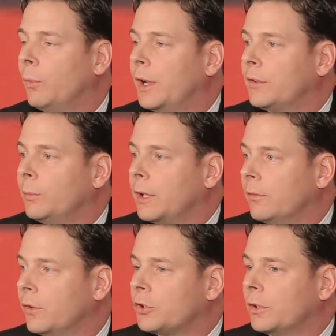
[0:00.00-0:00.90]
ways that we
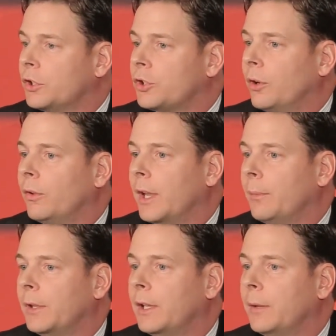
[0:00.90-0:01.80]
can visually show
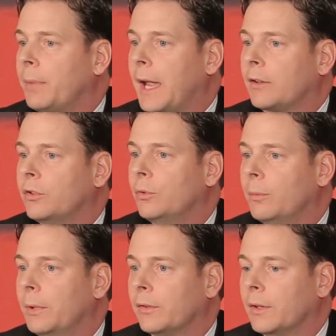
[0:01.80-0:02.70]
them the impact to
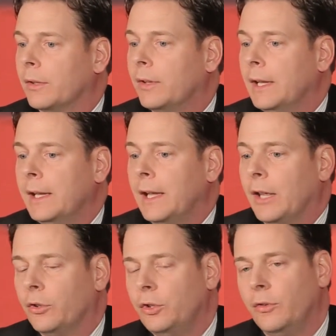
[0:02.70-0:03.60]
the business.
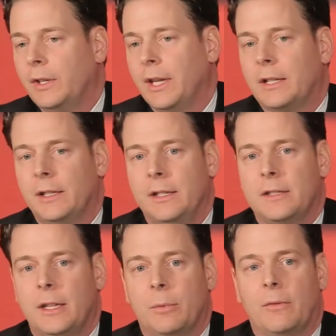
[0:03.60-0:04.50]
And so using a clean
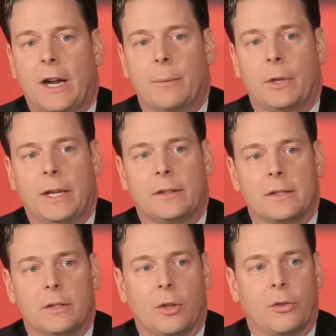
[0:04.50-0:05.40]
team environment like
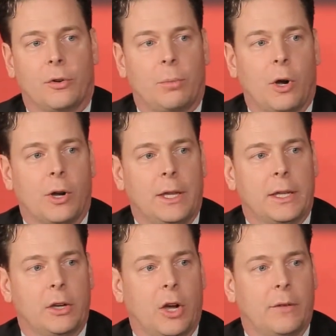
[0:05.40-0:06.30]
this in a third party
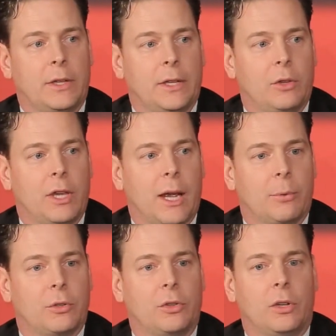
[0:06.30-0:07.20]
can often give you the
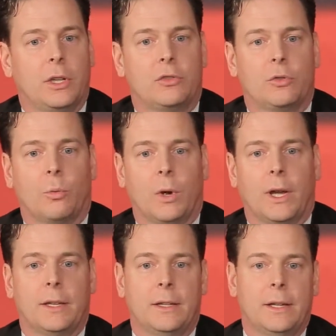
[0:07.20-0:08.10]
opportunity to
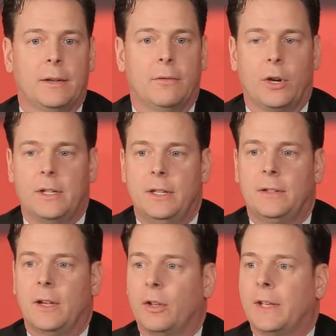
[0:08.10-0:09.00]
run very
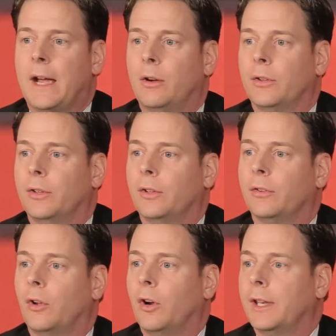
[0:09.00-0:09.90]
detailed
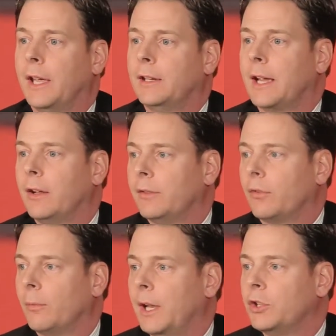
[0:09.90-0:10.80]
analysis on headcount
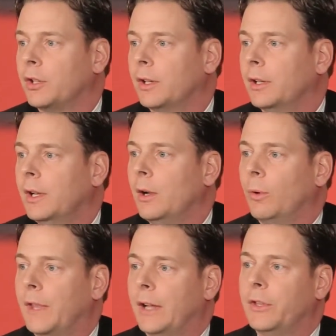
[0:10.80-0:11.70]
information
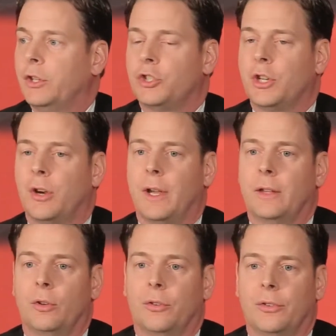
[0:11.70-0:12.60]
without then
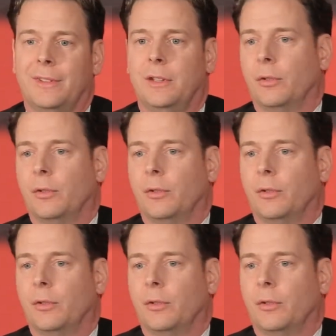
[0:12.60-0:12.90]
sharing those